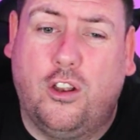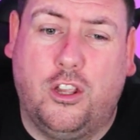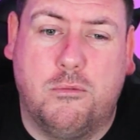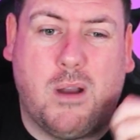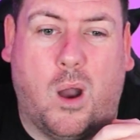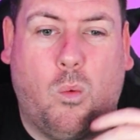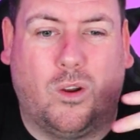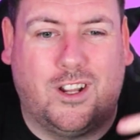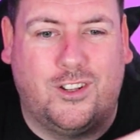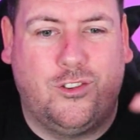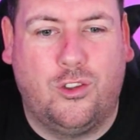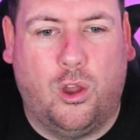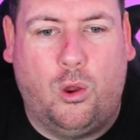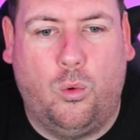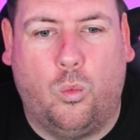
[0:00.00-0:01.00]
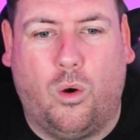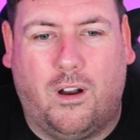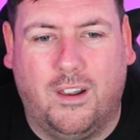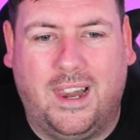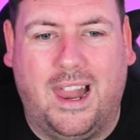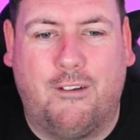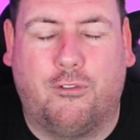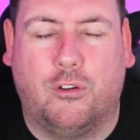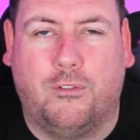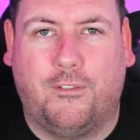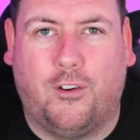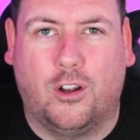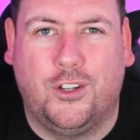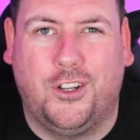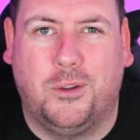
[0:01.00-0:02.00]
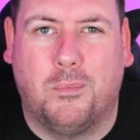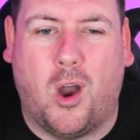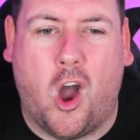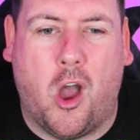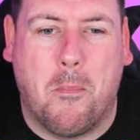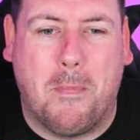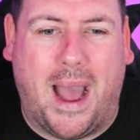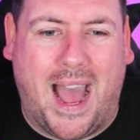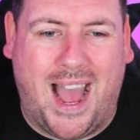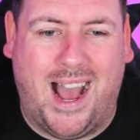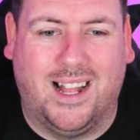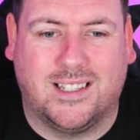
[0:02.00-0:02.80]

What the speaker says: I want to know what level volume I'm at